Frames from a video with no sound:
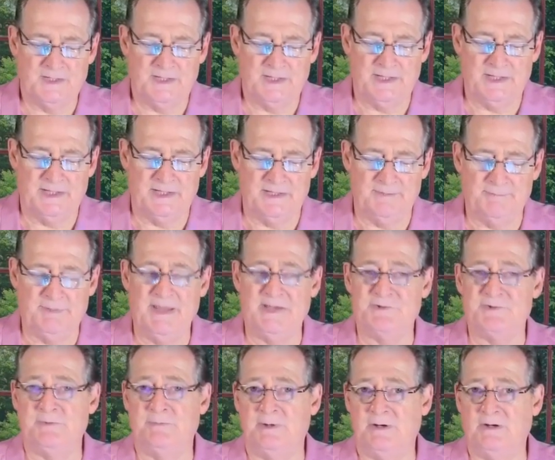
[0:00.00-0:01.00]
And
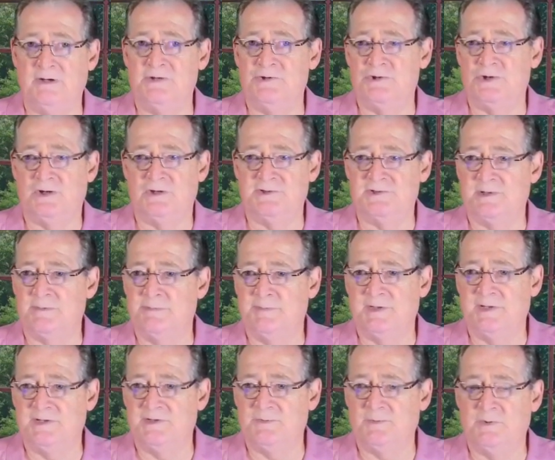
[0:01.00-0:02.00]
Pastor Mary shared some
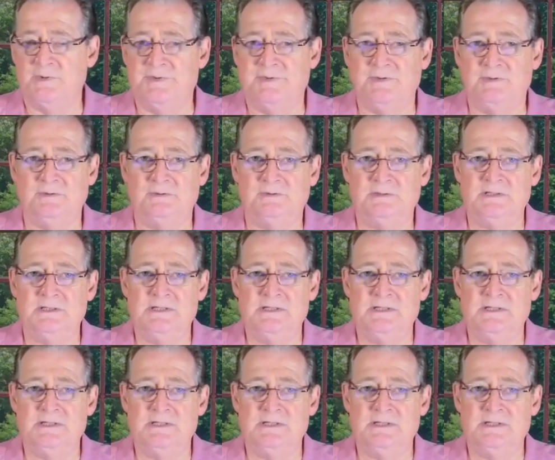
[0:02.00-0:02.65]
things with you